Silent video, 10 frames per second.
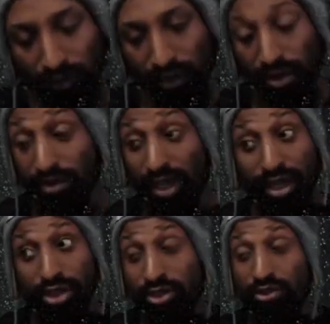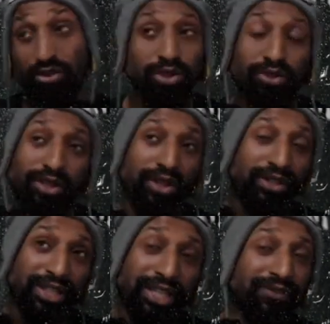You think because you do what you see
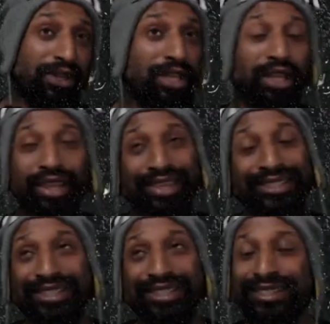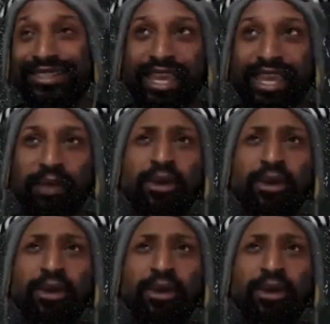on TV, it's the same